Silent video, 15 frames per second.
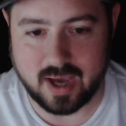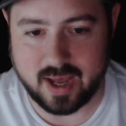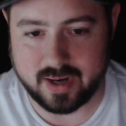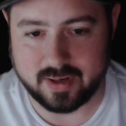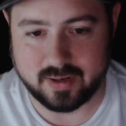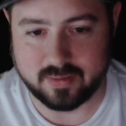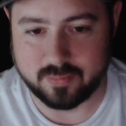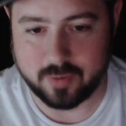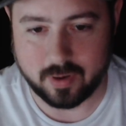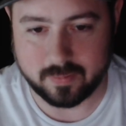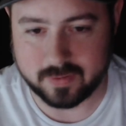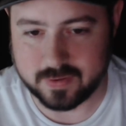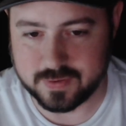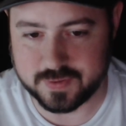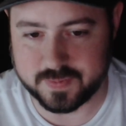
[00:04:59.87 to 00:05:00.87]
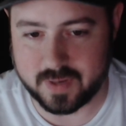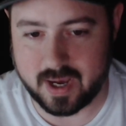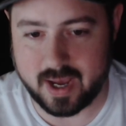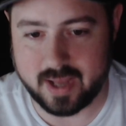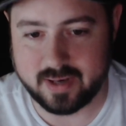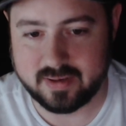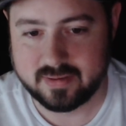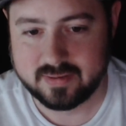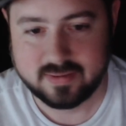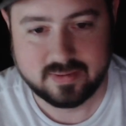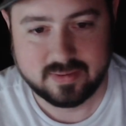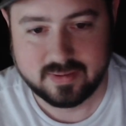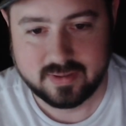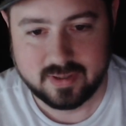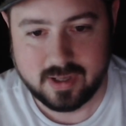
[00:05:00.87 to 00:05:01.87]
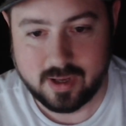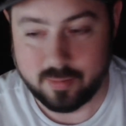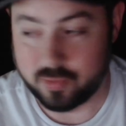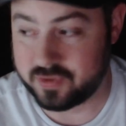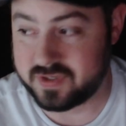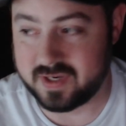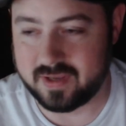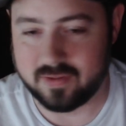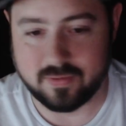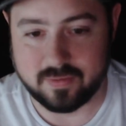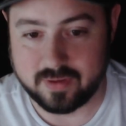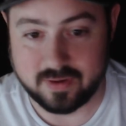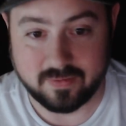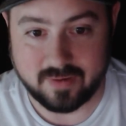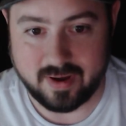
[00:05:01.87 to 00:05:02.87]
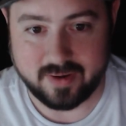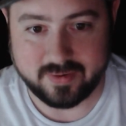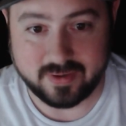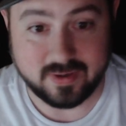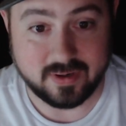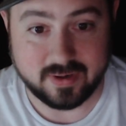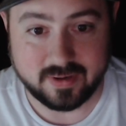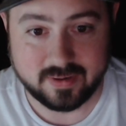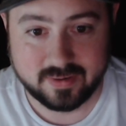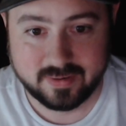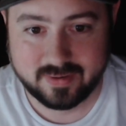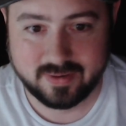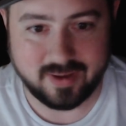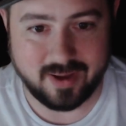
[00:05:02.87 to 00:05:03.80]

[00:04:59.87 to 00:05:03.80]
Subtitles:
it at a barbecue spot, particularly around here, I